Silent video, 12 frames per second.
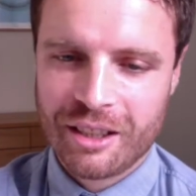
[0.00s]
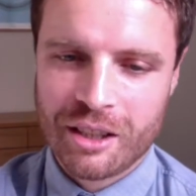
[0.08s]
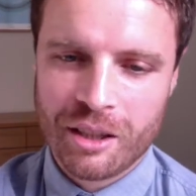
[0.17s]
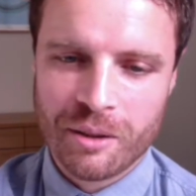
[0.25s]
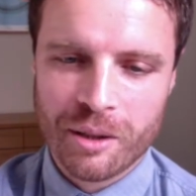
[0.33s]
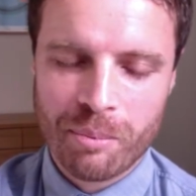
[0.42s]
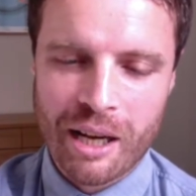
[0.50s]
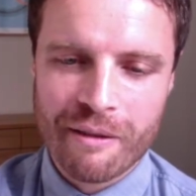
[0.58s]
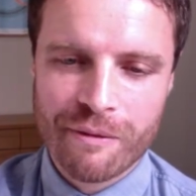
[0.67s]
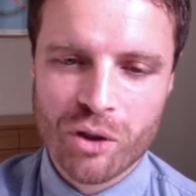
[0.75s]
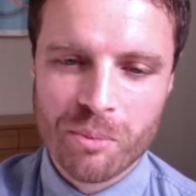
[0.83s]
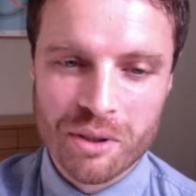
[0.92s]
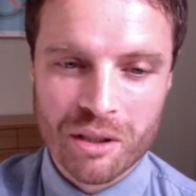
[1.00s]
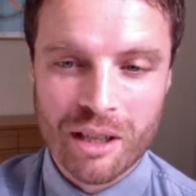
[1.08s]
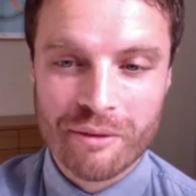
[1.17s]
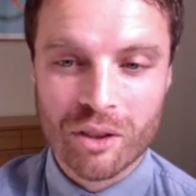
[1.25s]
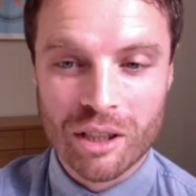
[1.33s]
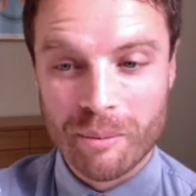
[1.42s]
platformers, I
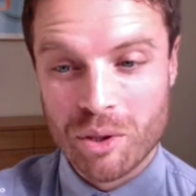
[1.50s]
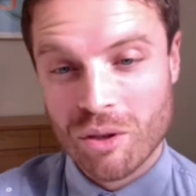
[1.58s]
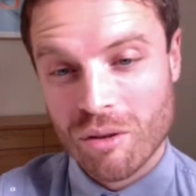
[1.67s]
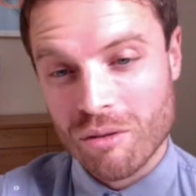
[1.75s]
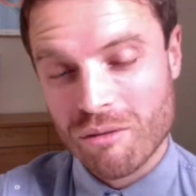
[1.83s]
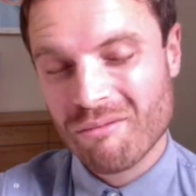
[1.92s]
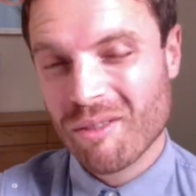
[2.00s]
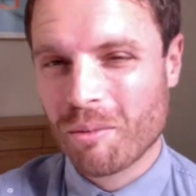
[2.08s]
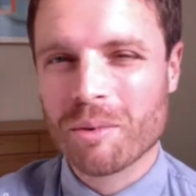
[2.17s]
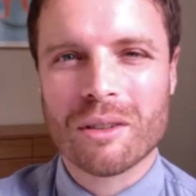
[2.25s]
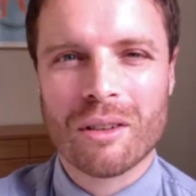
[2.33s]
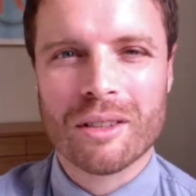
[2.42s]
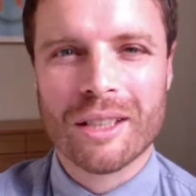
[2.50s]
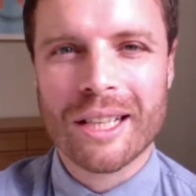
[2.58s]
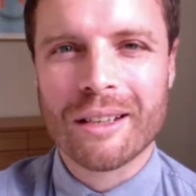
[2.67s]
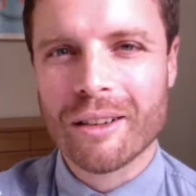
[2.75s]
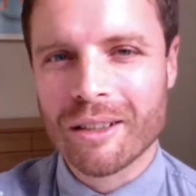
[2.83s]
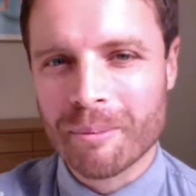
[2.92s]
haven't got number 2. I would
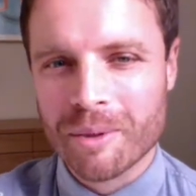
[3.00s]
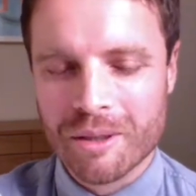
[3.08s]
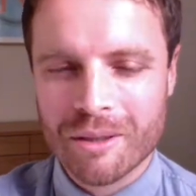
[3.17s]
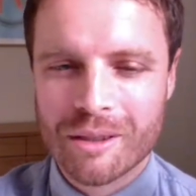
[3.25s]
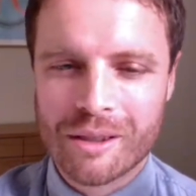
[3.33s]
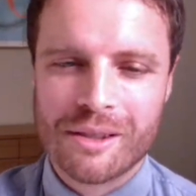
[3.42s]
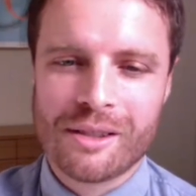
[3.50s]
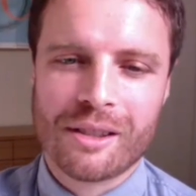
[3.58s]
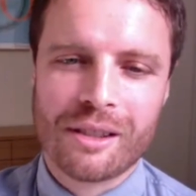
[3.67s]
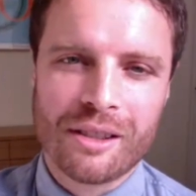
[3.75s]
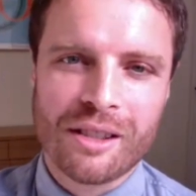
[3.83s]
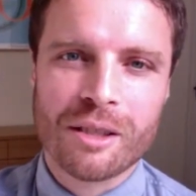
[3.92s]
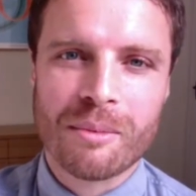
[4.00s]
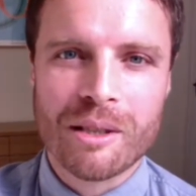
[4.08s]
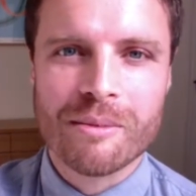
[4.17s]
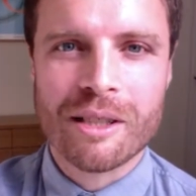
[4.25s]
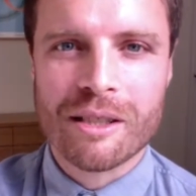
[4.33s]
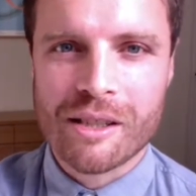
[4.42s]
ideally like number 2 because it's at the
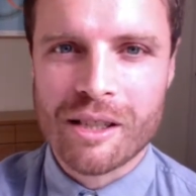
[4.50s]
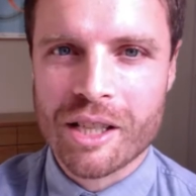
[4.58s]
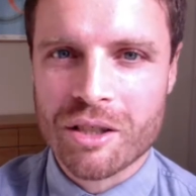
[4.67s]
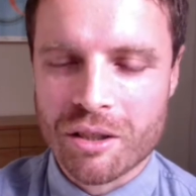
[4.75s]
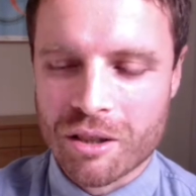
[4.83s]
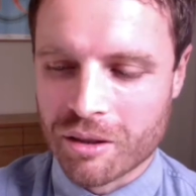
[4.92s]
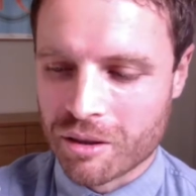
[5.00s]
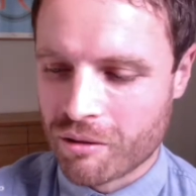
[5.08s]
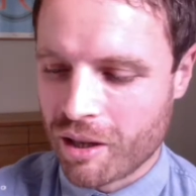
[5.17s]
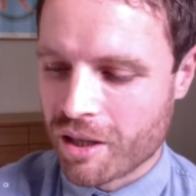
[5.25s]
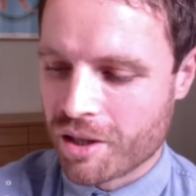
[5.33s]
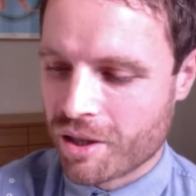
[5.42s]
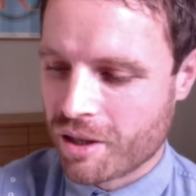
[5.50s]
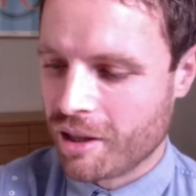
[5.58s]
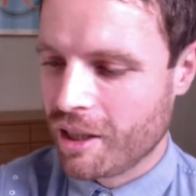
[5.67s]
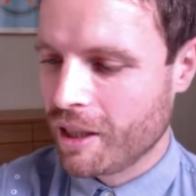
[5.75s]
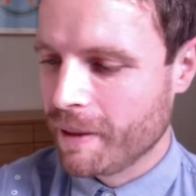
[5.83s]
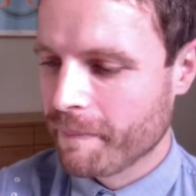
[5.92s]
moment it's an itch I can't scratch.
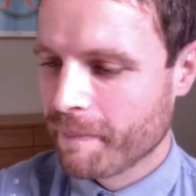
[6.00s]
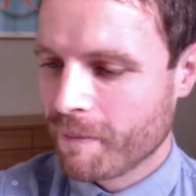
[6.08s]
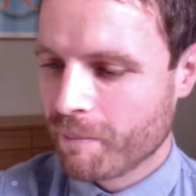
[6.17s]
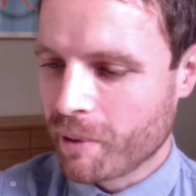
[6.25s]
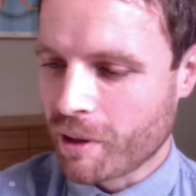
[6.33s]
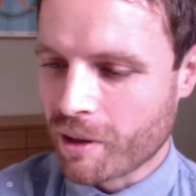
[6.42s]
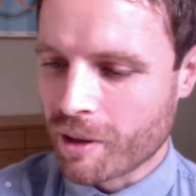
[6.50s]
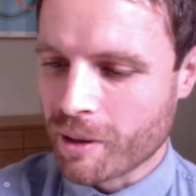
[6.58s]
But